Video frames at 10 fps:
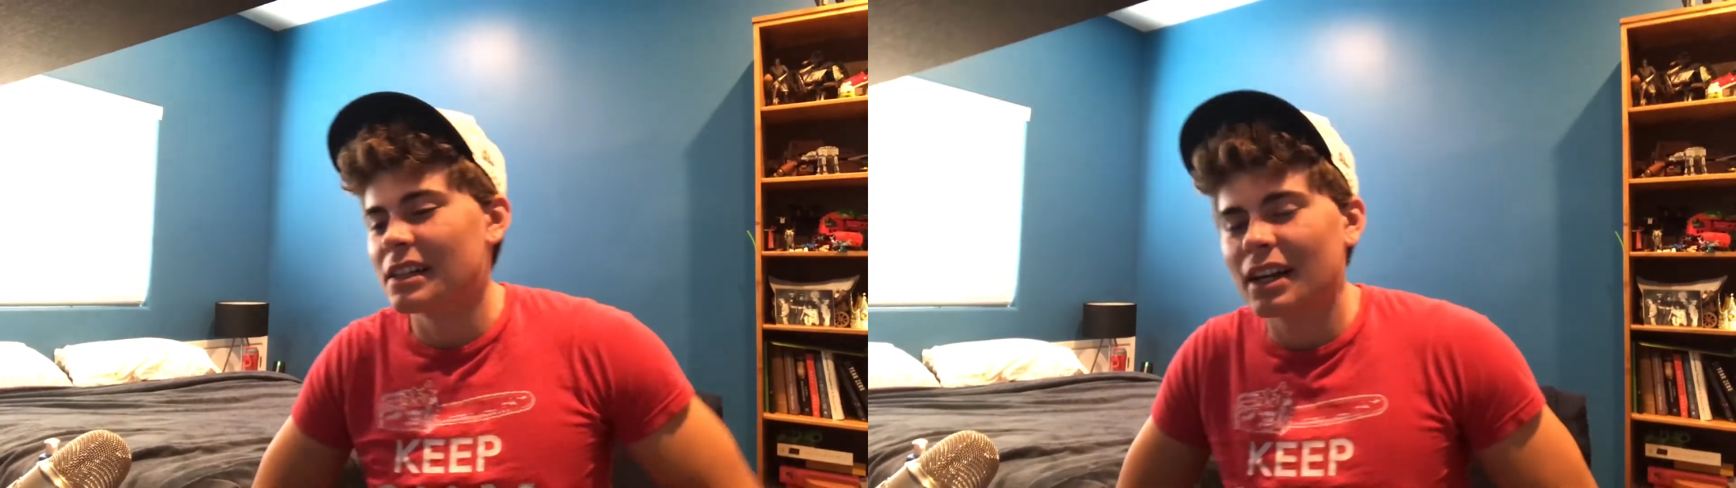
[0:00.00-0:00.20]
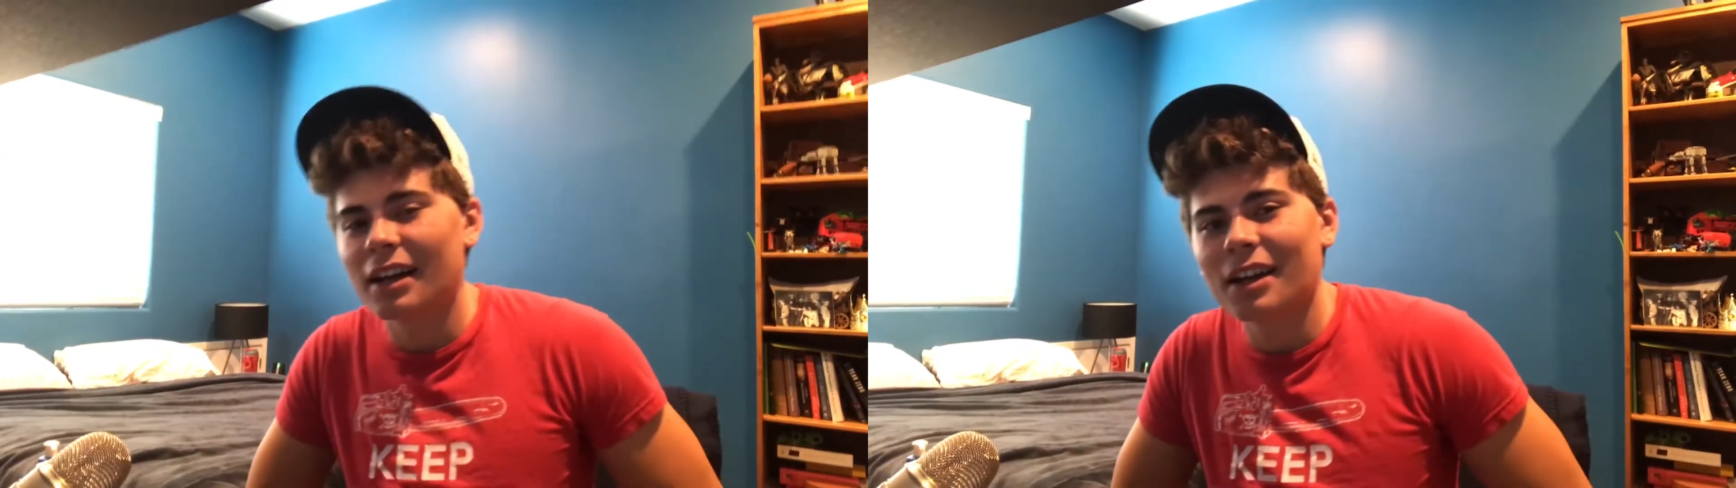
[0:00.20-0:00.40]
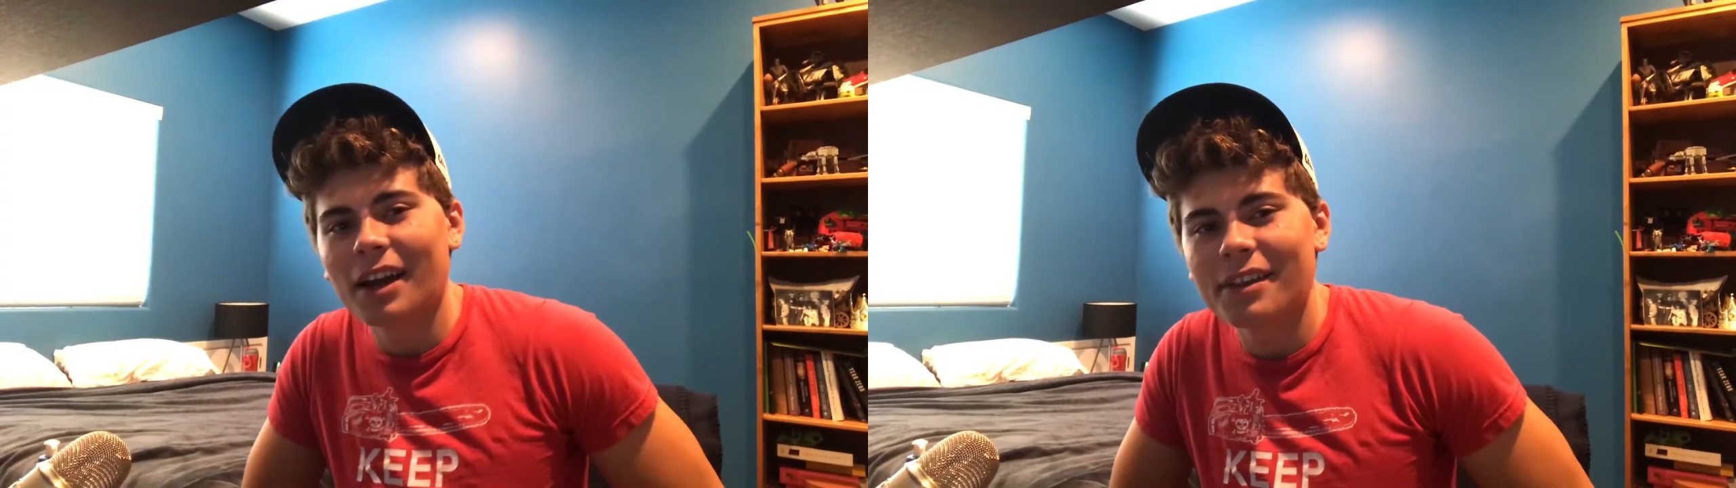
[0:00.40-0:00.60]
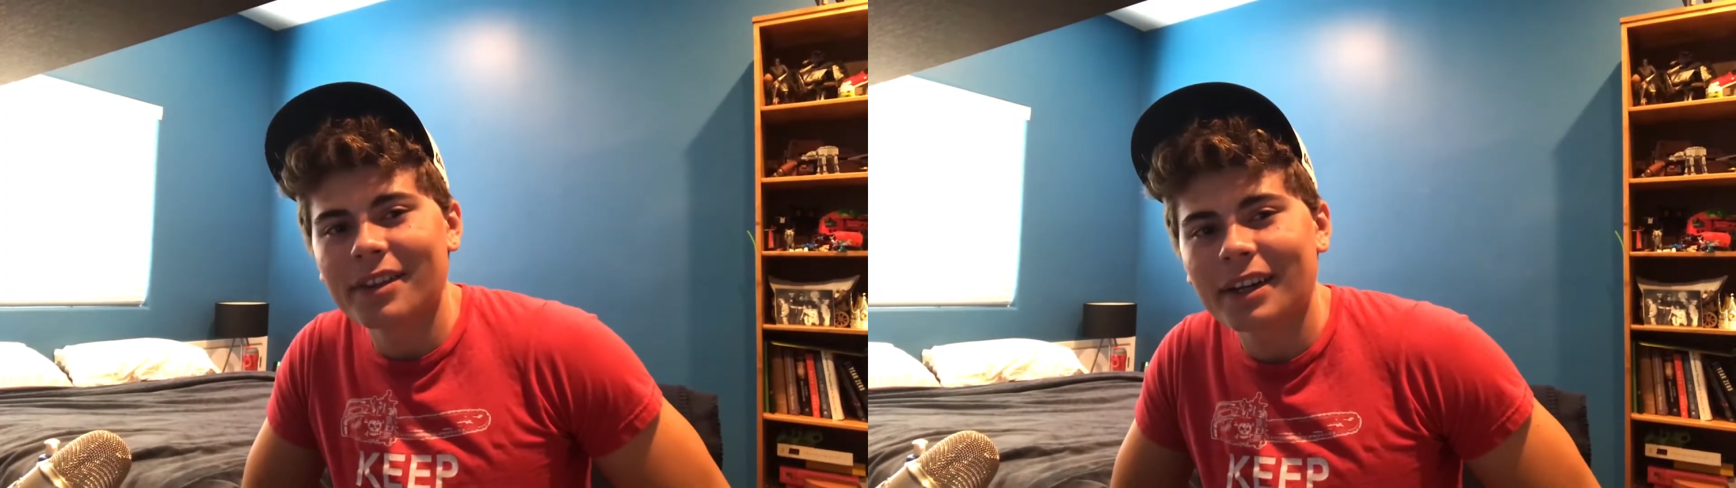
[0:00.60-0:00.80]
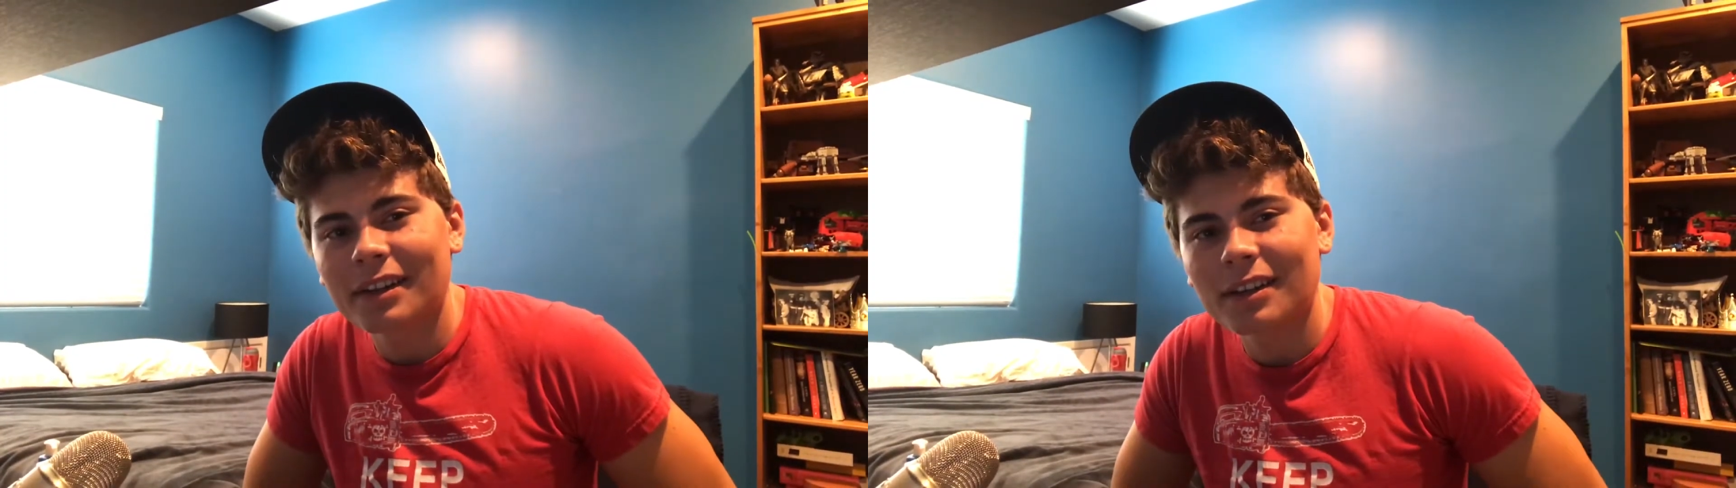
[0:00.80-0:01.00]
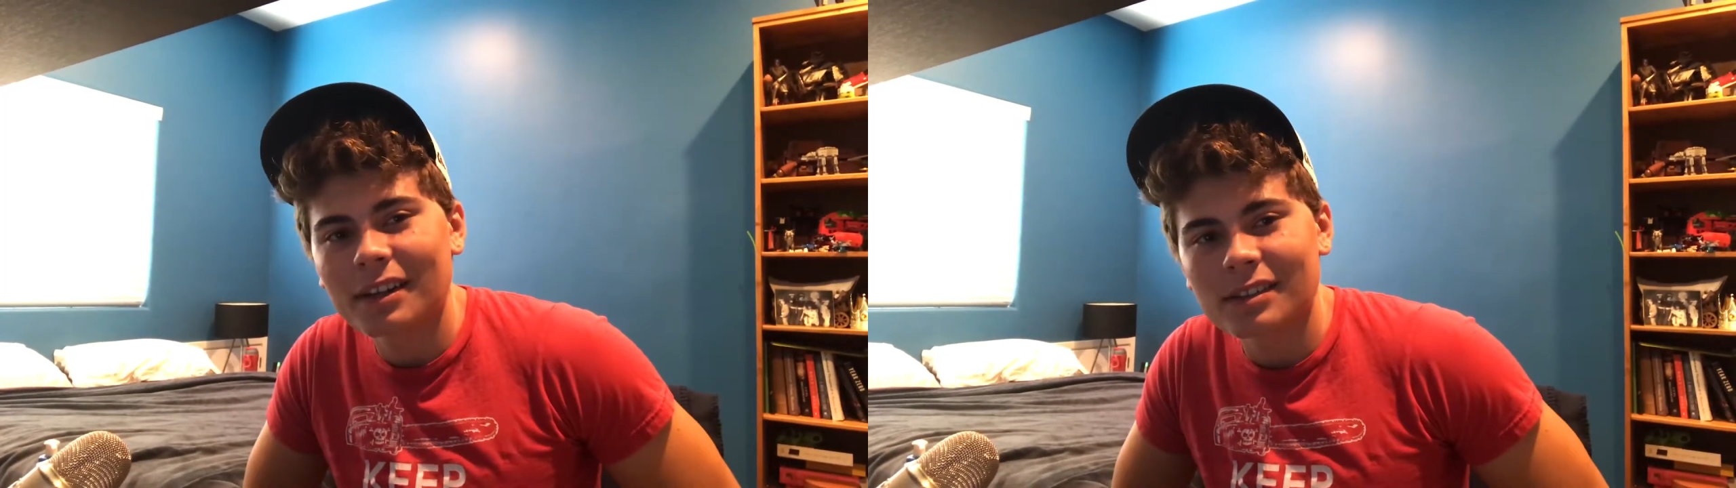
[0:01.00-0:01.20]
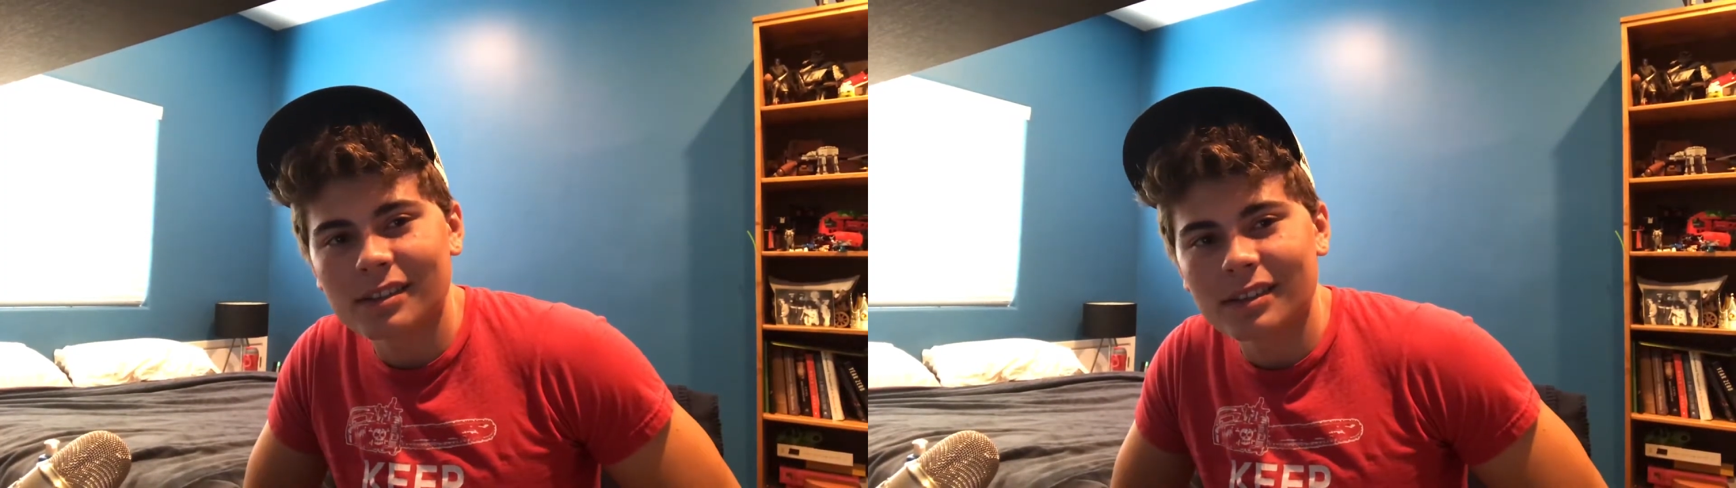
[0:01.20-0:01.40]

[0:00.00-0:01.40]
I, I think I lost